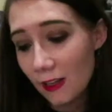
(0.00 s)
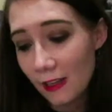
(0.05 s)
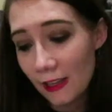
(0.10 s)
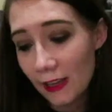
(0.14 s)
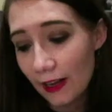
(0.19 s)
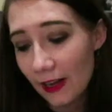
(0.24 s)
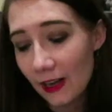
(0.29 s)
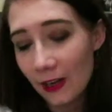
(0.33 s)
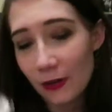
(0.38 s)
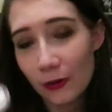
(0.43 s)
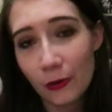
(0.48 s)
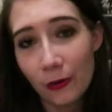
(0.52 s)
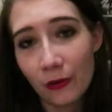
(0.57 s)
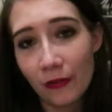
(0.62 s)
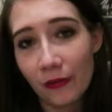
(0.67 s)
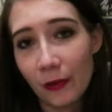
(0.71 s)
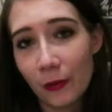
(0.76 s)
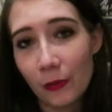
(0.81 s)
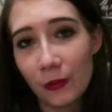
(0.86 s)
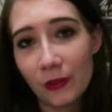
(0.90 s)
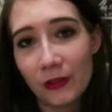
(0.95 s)
Again, I don't know
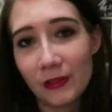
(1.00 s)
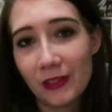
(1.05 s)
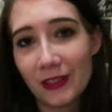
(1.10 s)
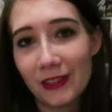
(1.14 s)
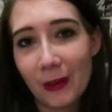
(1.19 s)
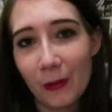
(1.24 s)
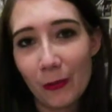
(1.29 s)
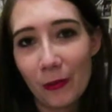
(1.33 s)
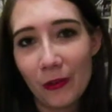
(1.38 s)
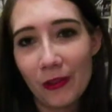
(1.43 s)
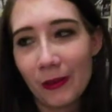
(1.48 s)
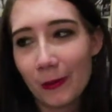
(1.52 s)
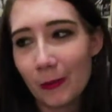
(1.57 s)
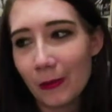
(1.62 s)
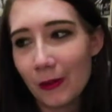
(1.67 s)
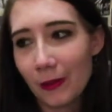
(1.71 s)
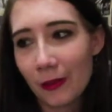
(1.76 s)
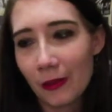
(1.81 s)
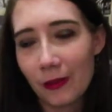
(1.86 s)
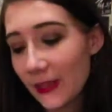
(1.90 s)
if I will use this up within a month.